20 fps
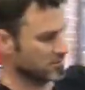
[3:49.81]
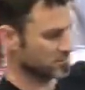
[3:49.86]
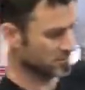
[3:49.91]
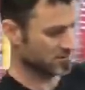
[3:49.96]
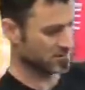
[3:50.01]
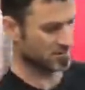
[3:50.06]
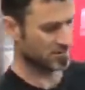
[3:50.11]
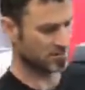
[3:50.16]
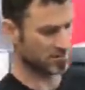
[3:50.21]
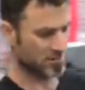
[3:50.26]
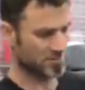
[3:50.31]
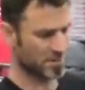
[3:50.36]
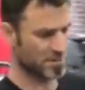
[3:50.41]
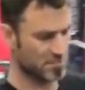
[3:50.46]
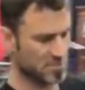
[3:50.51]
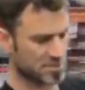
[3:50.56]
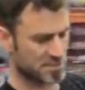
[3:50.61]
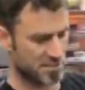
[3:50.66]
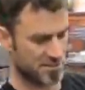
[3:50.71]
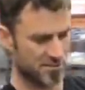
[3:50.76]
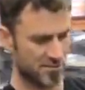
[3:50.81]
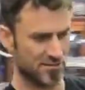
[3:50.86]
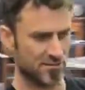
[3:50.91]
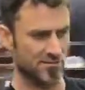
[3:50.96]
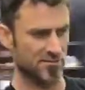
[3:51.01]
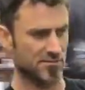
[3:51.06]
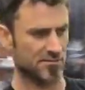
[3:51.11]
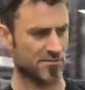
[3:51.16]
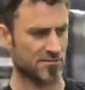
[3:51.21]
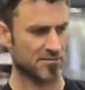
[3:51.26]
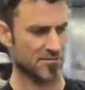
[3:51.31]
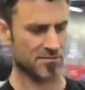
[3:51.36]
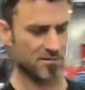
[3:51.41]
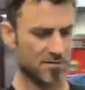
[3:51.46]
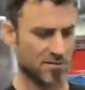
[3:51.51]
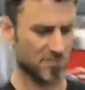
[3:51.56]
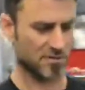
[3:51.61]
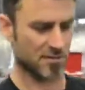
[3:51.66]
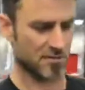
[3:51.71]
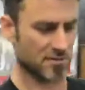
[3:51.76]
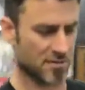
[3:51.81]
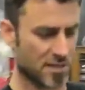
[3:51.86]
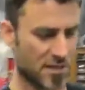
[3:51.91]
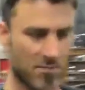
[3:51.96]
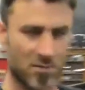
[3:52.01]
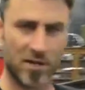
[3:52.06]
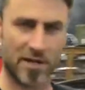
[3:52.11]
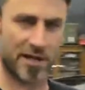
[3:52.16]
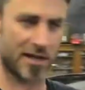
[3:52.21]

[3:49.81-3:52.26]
with a little bit of material, a couple of